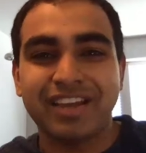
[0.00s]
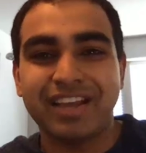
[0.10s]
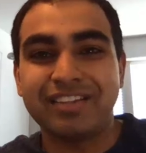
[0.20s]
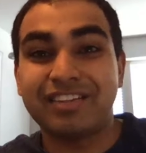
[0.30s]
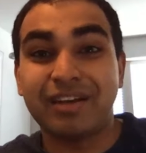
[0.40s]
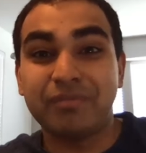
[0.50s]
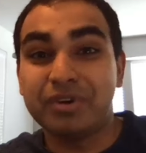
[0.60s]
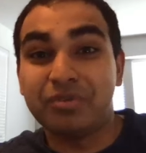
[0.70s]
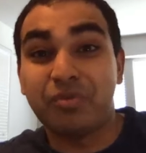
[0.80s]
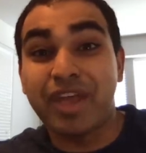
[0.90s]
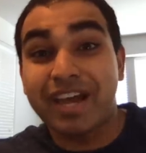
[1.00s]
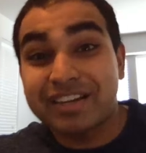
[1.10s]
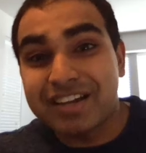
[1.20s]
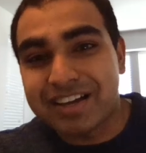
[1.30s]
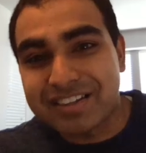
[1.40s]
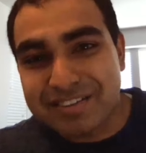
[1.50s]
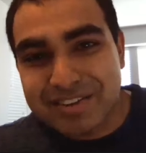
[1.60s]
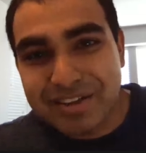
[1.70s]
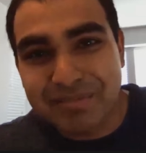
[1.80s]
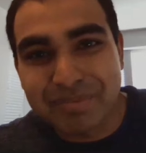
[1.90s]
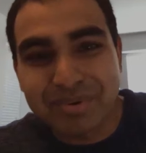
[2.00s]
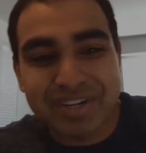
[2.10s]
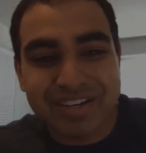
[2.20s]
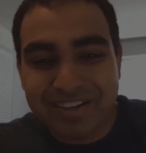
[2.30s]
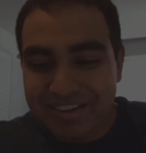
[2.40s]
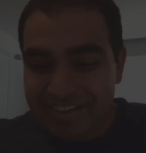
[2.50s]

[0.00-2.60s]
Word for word: in some reactized component.